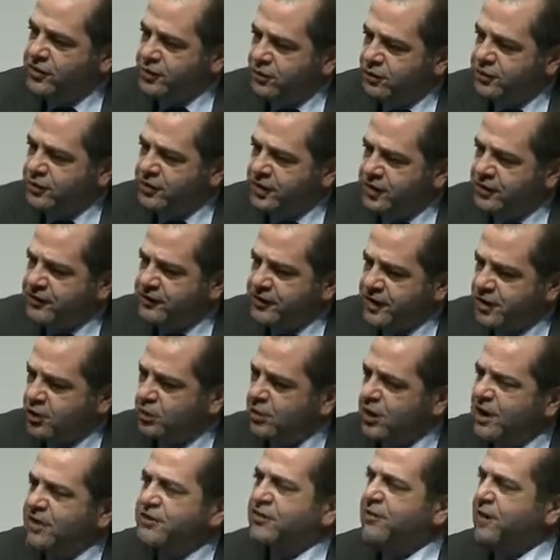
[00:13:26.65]
do things that
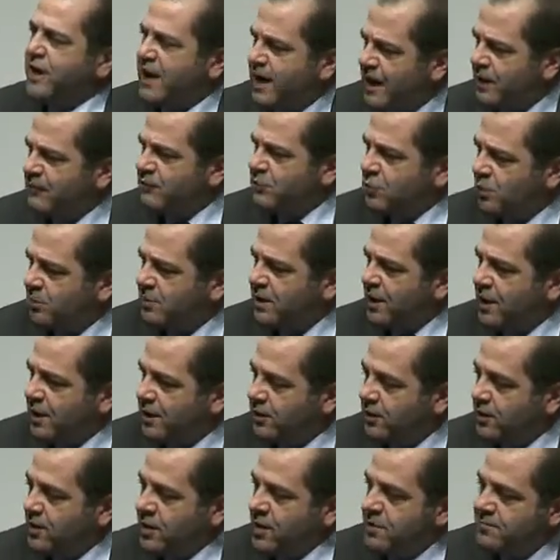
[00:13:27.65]
are nice to have
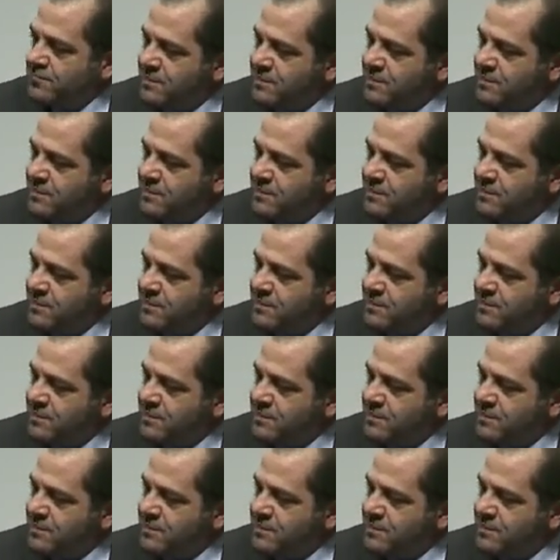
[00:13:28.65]
mobile,